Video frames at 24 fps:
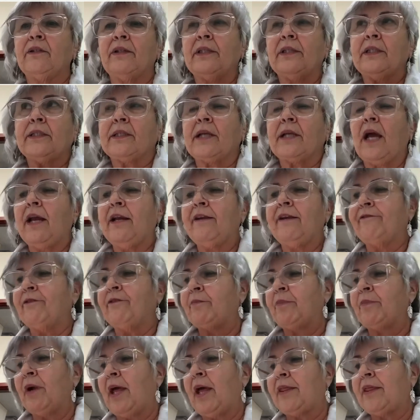This kind of a
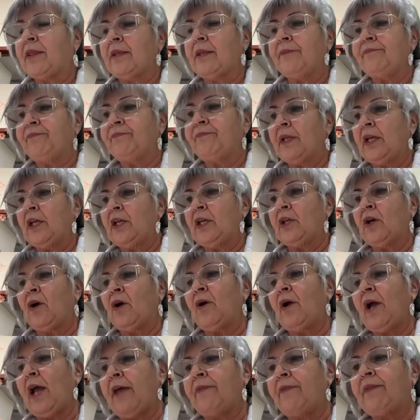breath,
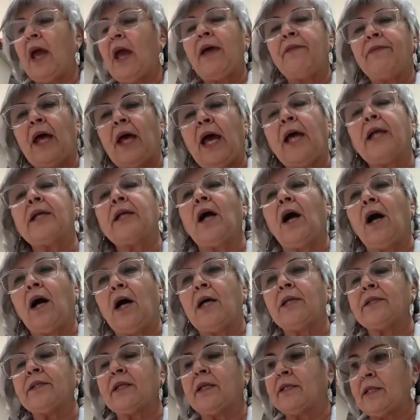and that
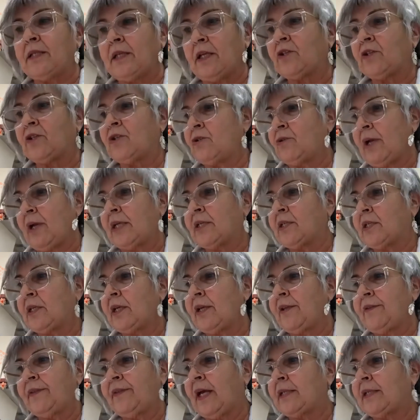causes stress.
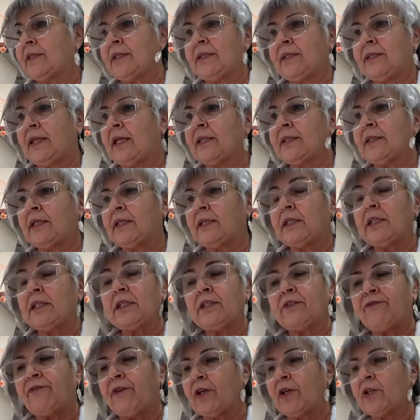That's a
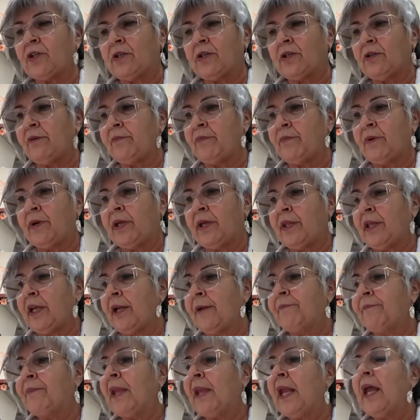dysfunctional
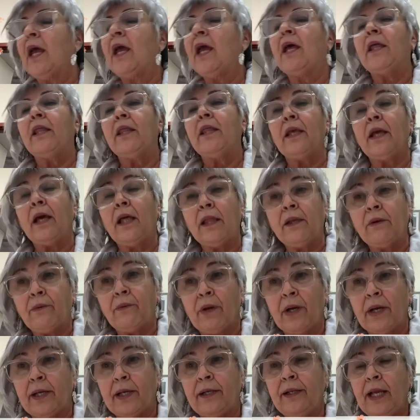breathing. The other
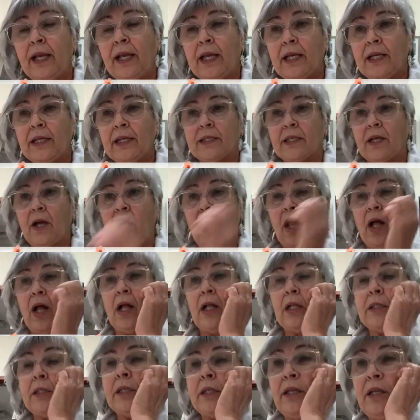one is
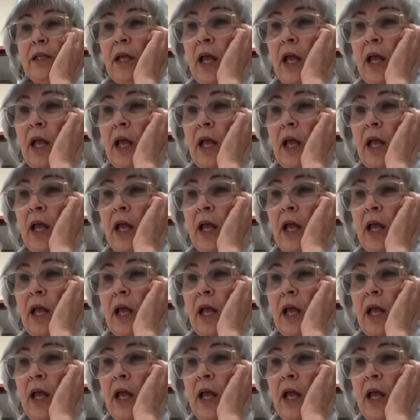called